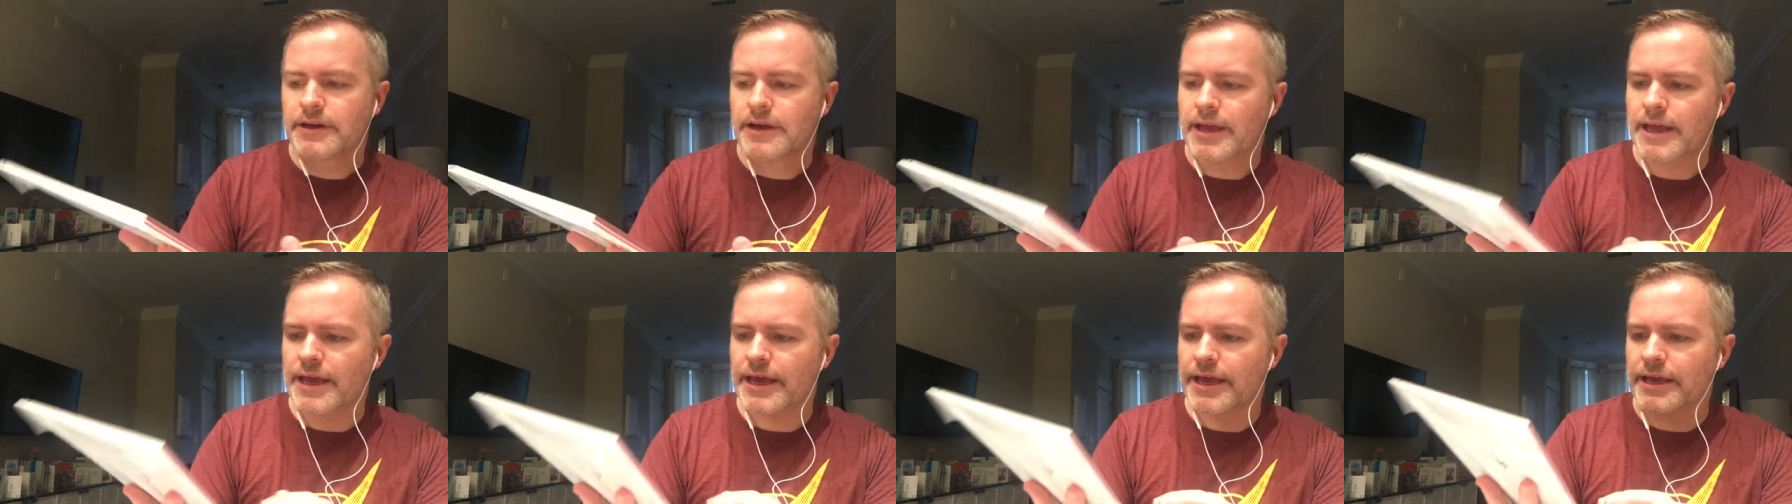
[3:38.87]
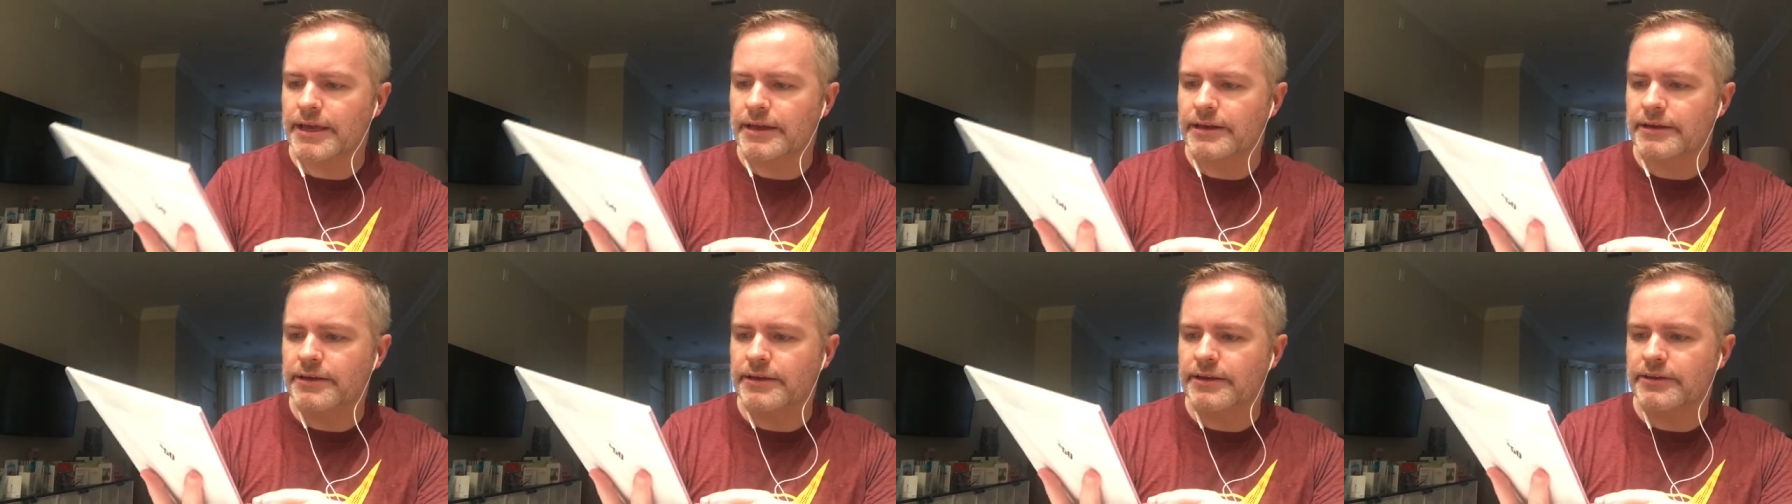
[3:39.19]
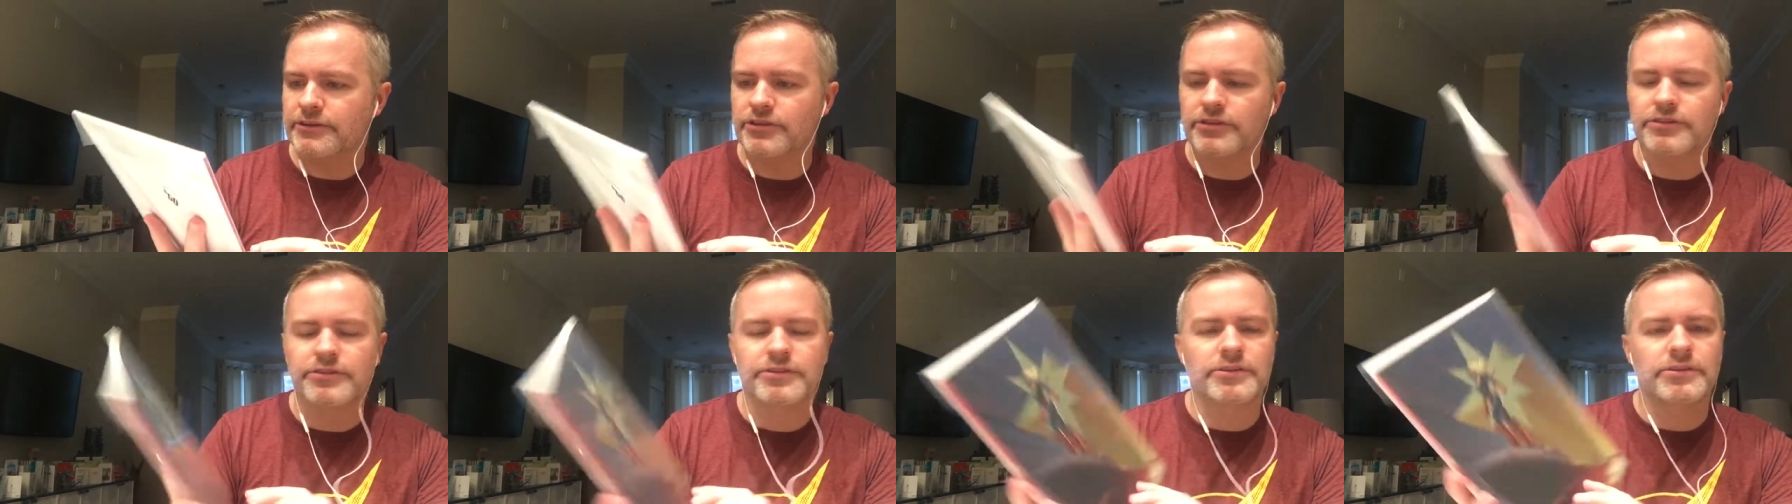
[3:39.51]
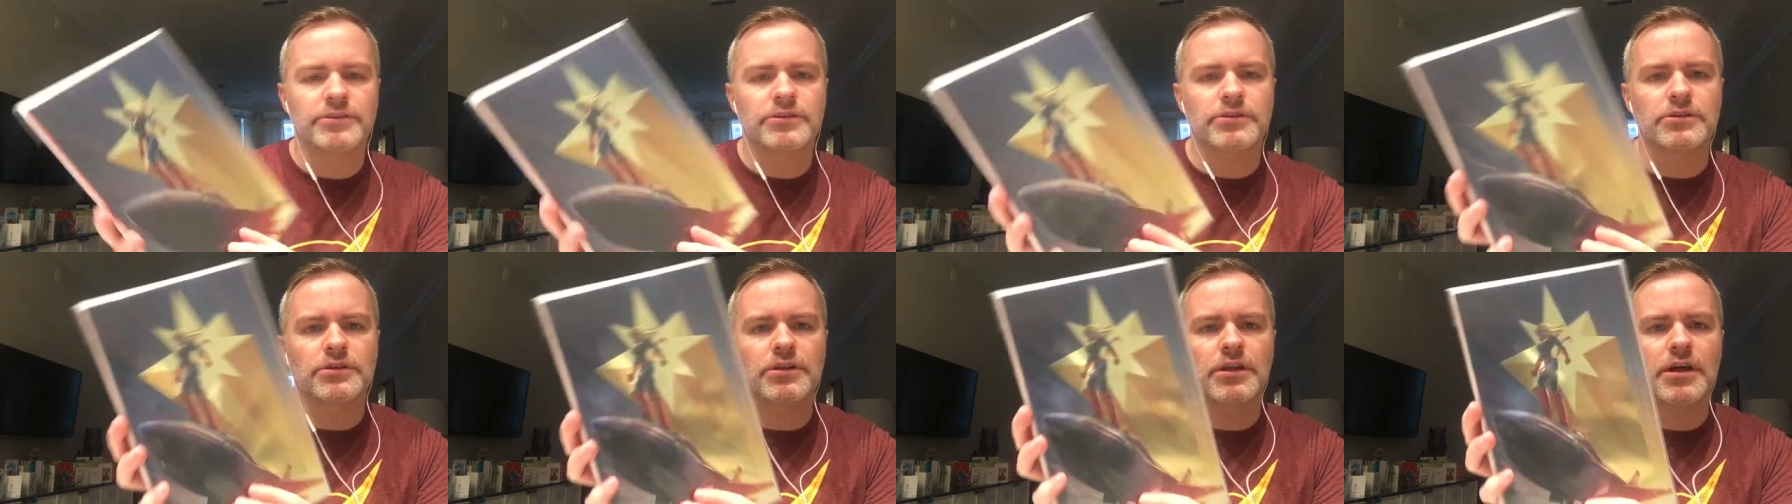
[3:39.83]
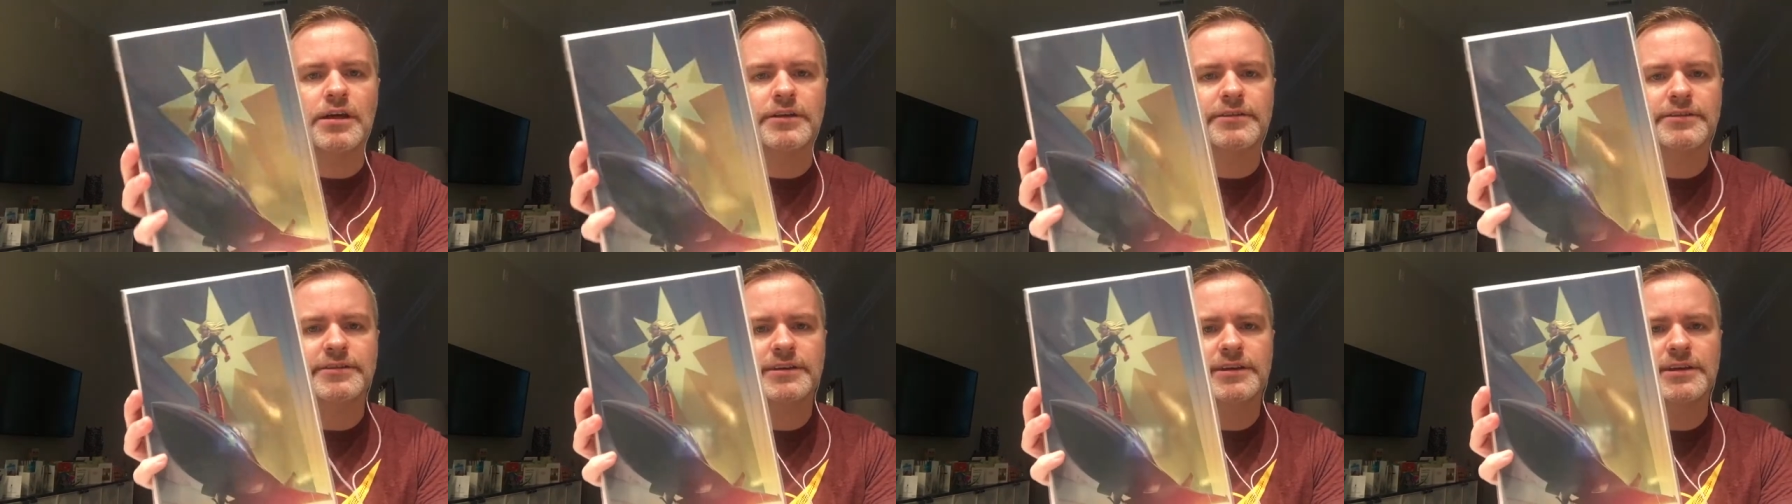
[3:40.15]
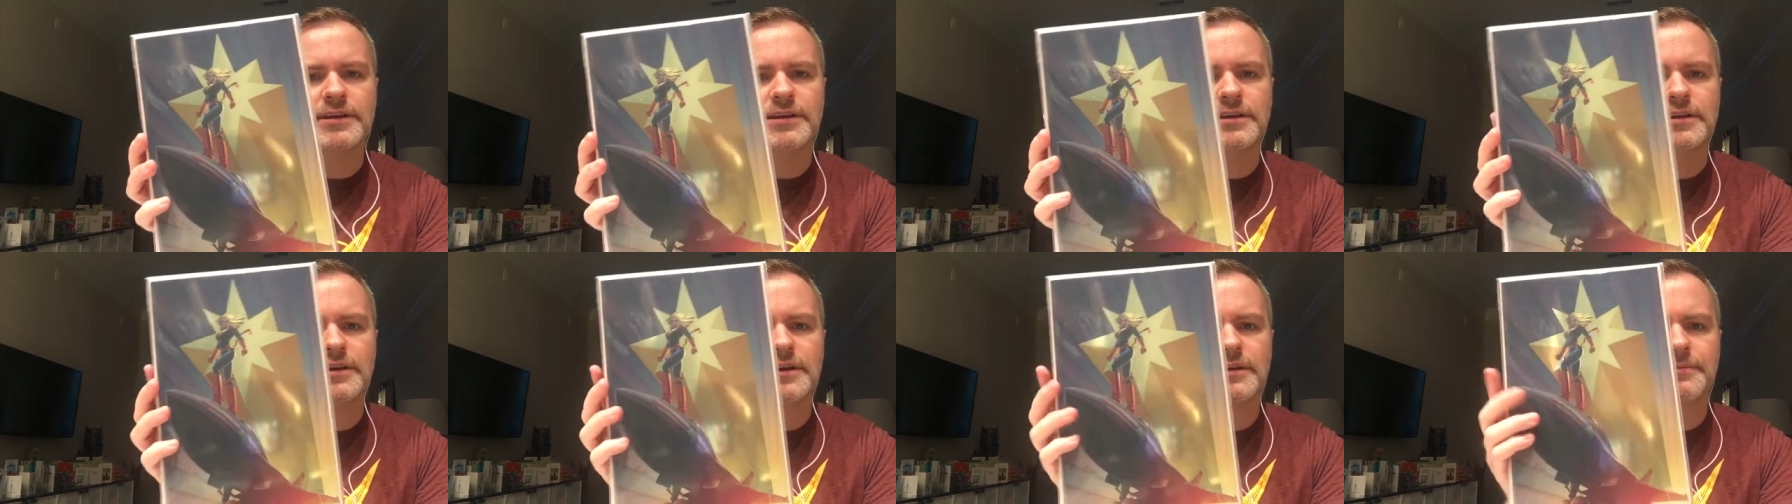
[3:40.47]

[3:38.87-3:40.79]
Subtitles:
And it's just glossy,